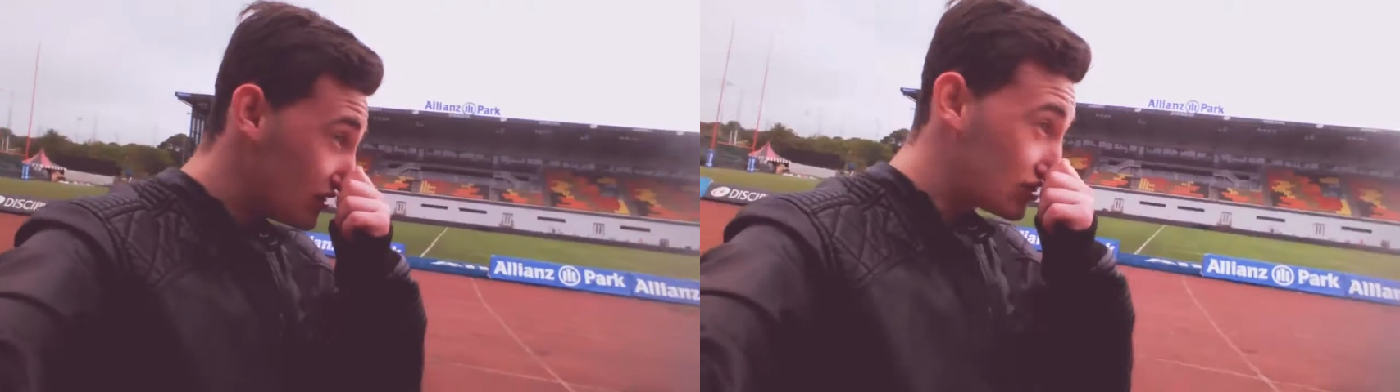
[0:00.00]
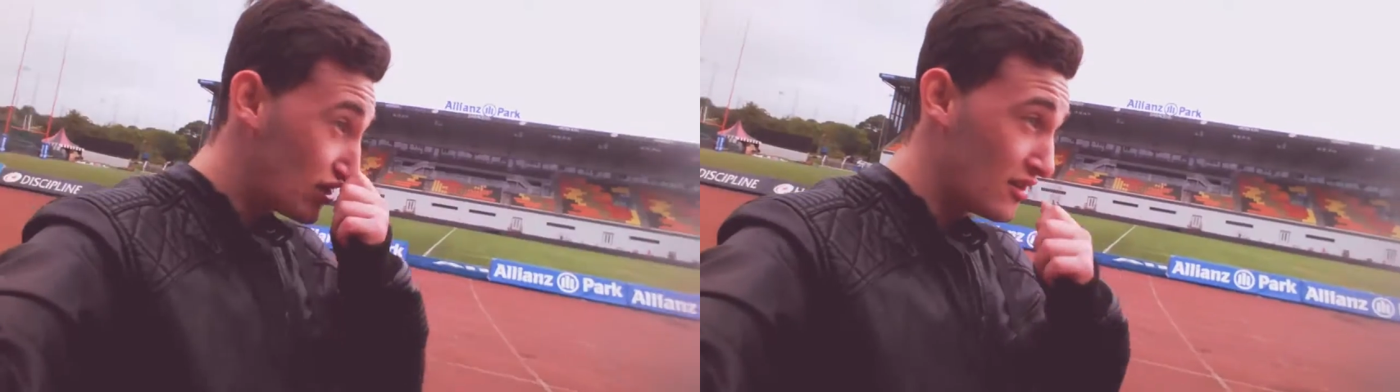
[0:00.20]

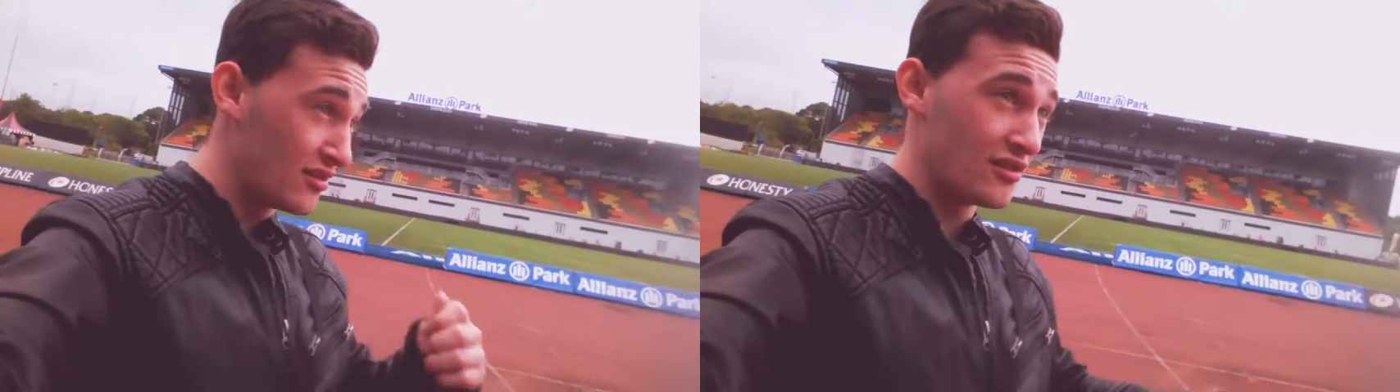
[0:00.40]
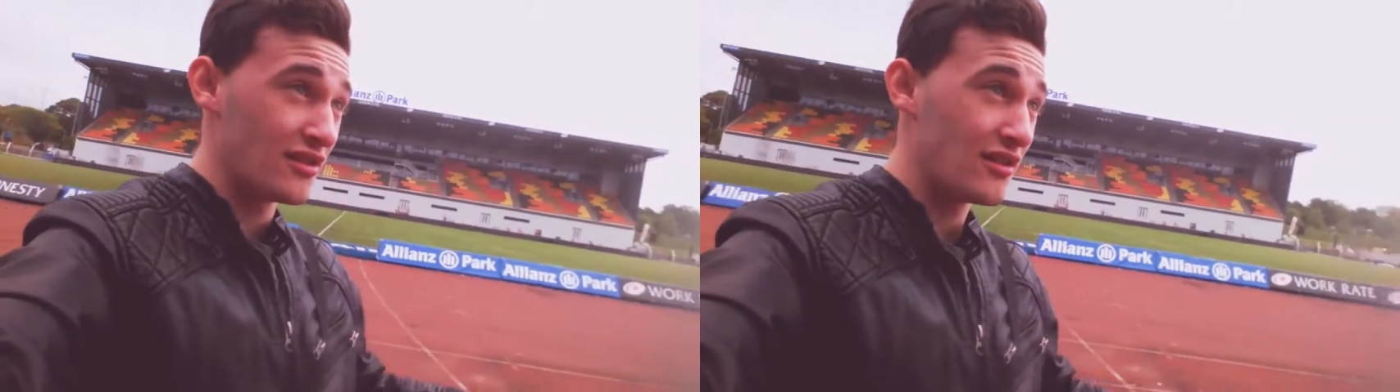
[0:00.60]

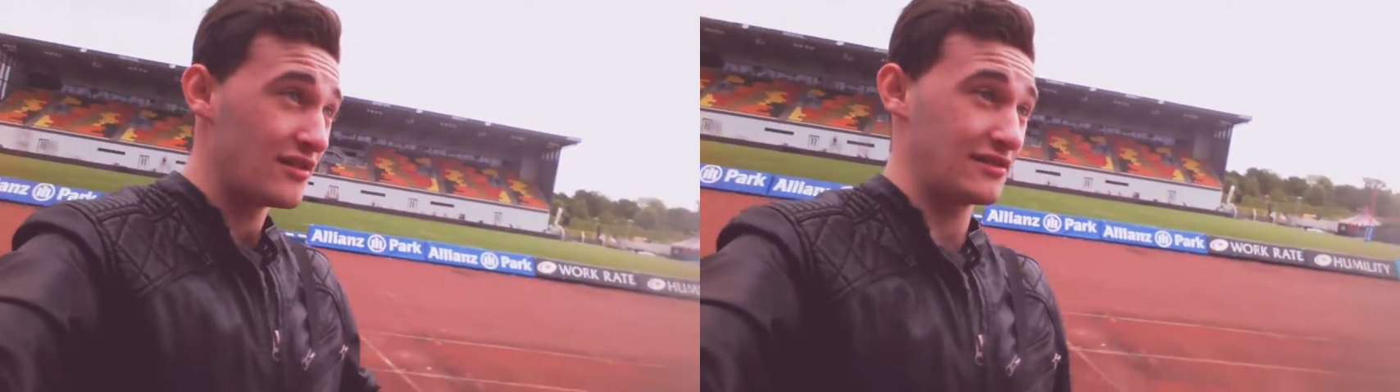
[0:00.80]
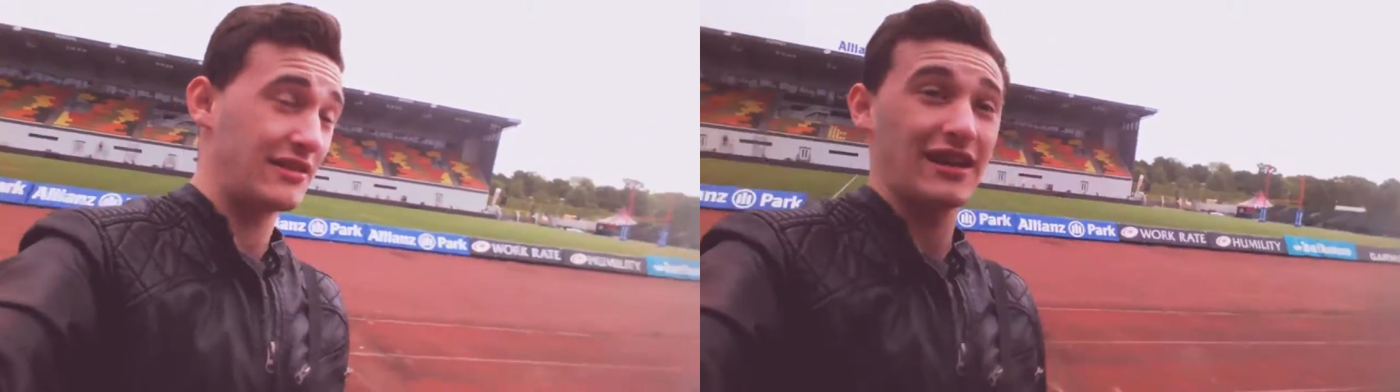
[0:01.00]
So
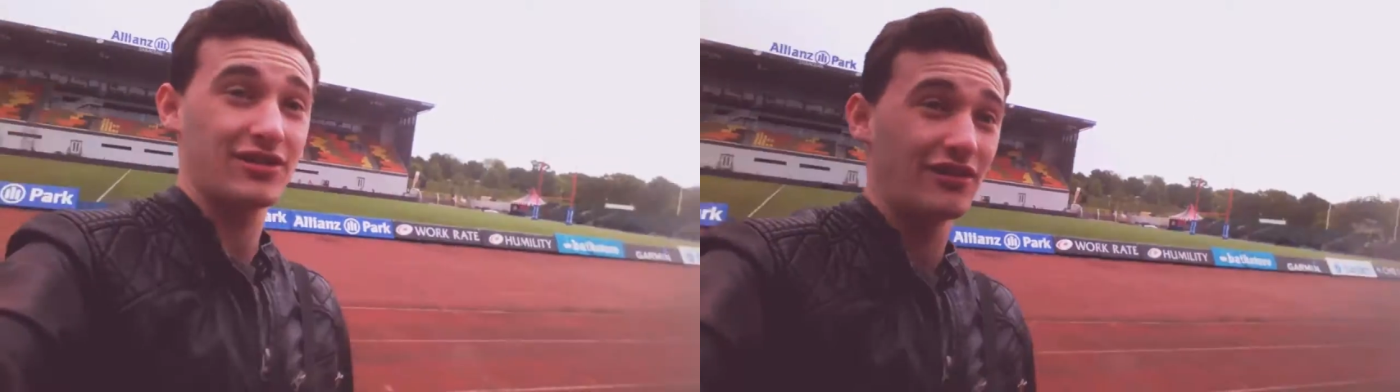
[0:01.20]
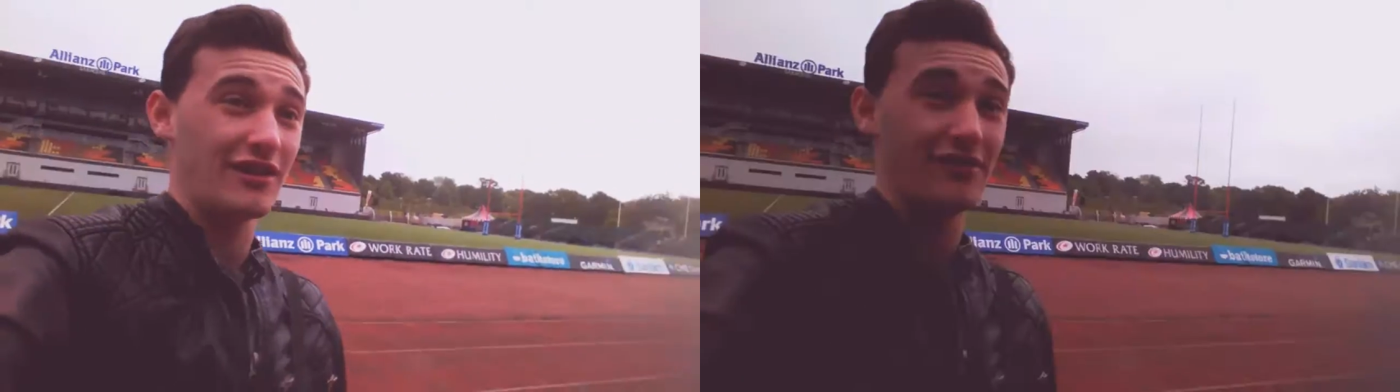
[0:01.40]
that's
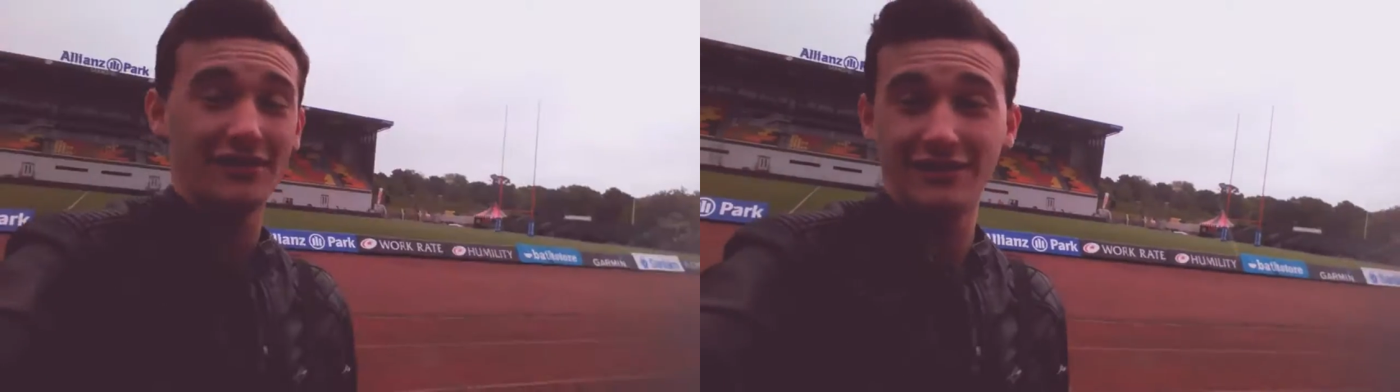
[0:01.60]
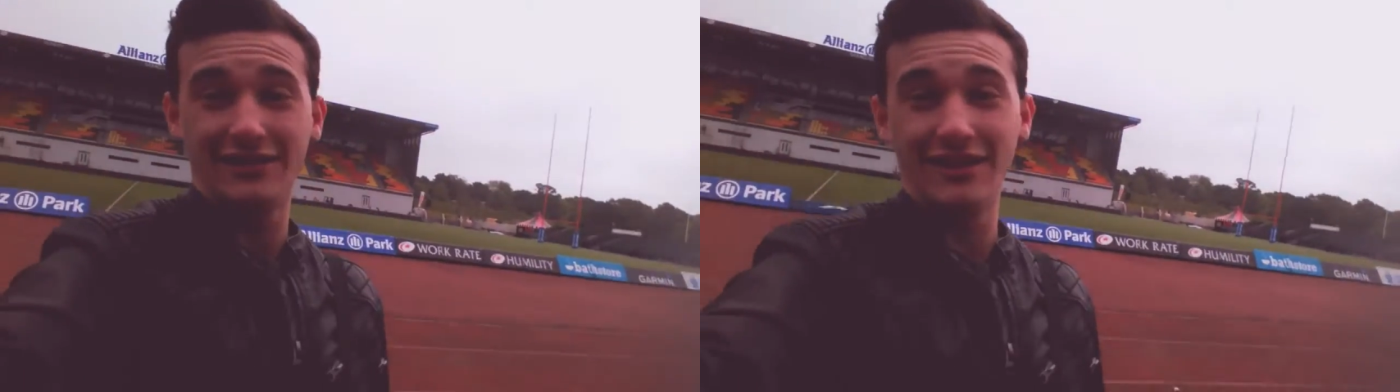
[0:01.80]
all I
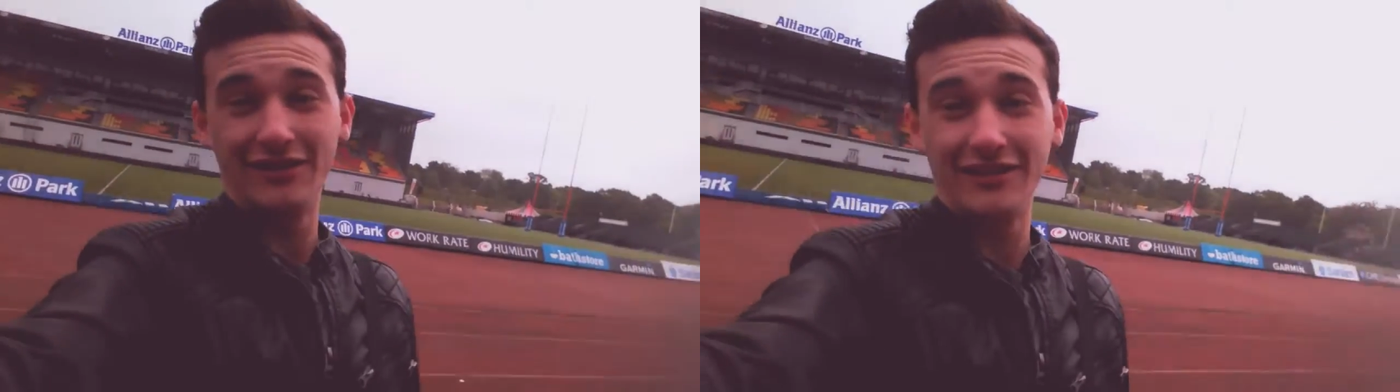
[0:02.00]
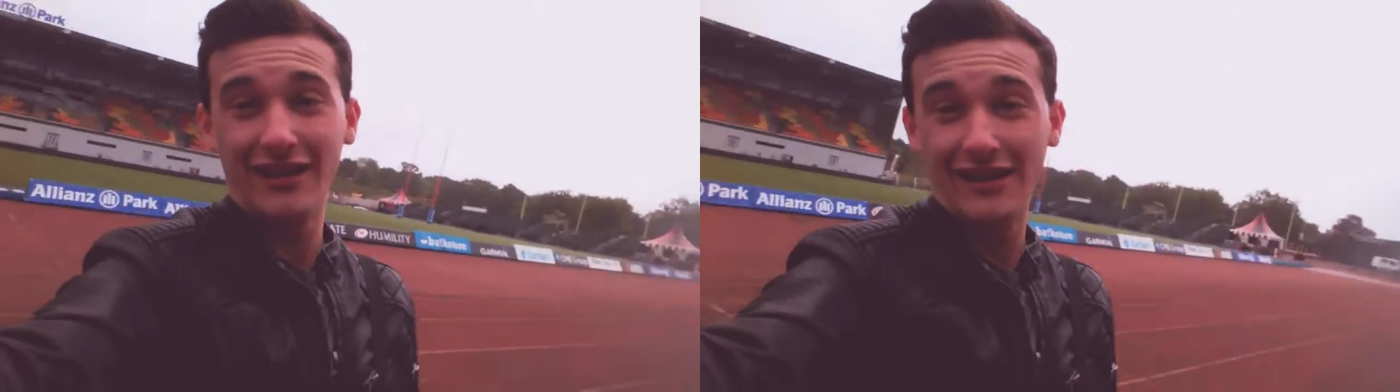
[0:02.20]
wanted to tell
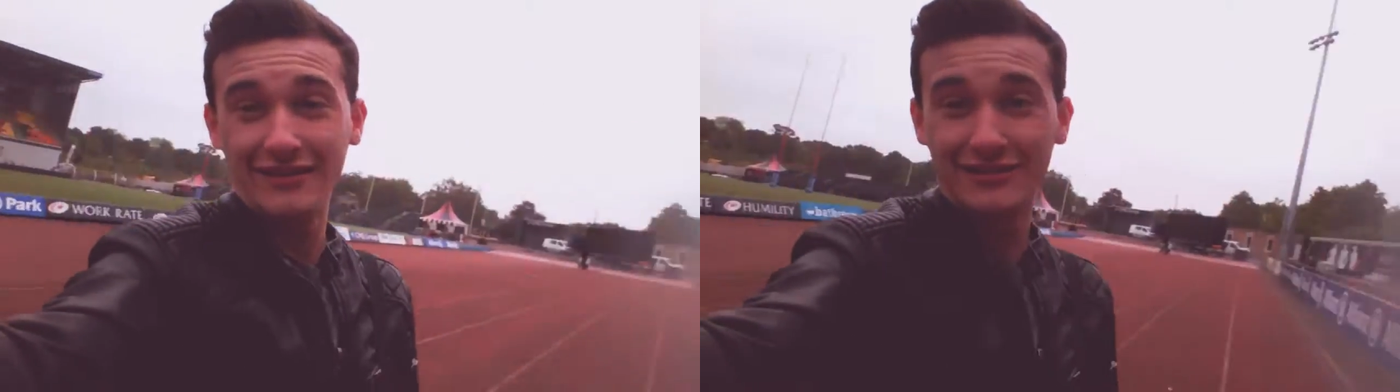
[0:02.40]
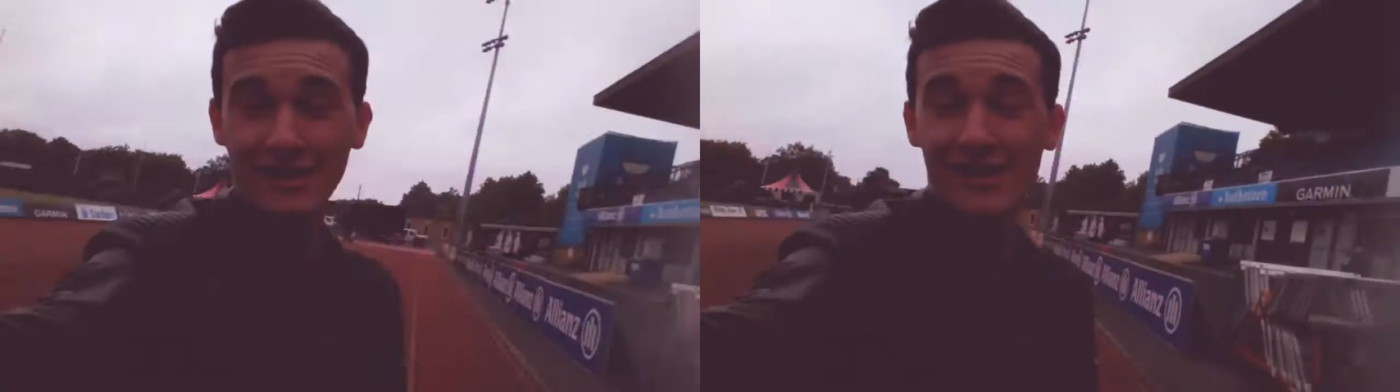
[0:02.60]
you
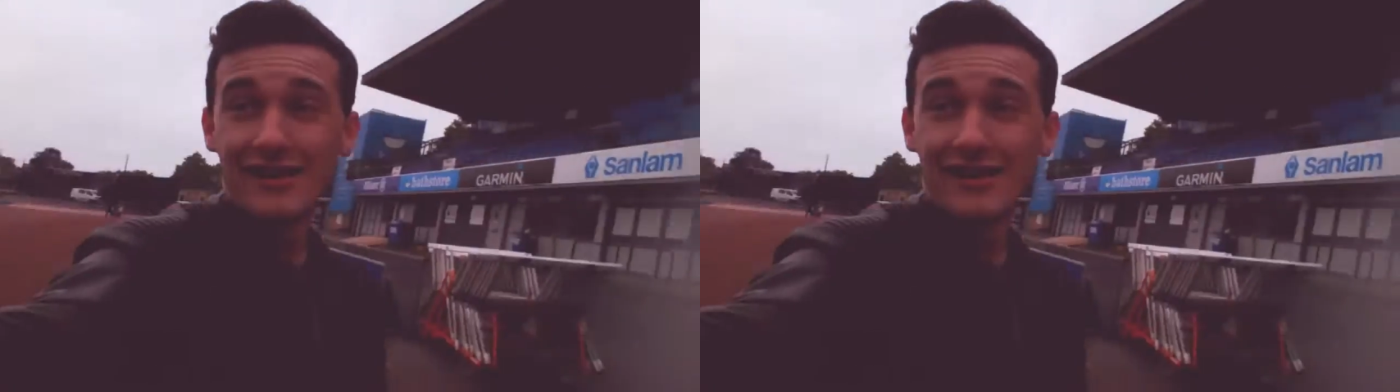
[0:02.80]
guys,